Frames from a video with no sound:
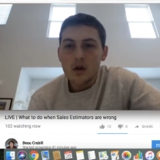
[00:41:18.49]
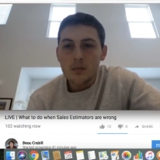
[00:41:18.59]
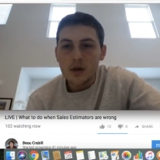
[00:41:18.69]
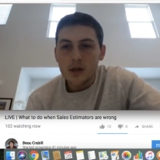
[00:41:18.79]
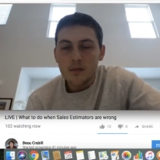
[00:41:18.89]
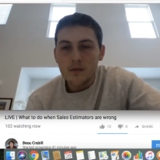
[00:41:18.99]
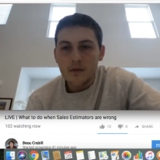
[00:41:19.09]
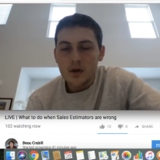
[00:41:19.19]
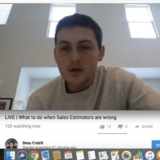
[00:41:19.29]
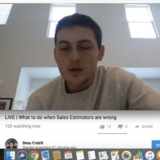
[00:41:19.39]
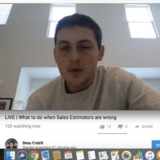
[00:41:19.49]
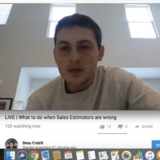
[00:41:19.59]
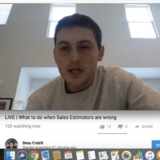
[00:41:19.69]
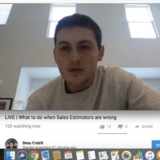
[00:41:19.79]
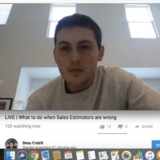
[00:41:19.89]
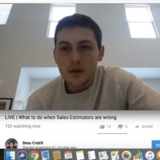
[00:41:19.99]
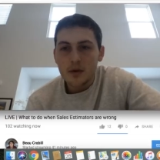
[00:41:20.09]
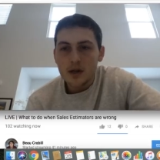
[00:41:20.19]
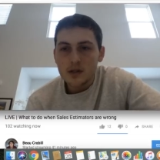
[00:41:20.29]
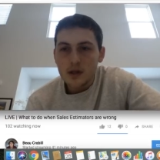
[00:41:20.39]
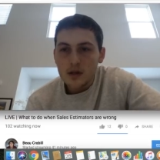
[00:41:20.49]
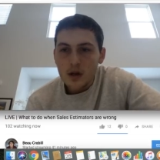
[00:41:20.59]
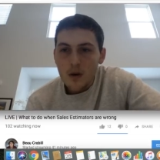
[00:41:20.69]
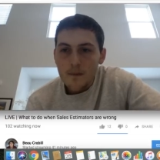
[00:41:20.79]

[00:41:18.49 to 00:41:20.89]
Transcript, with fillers: But usually in most cases for big brands, they don't.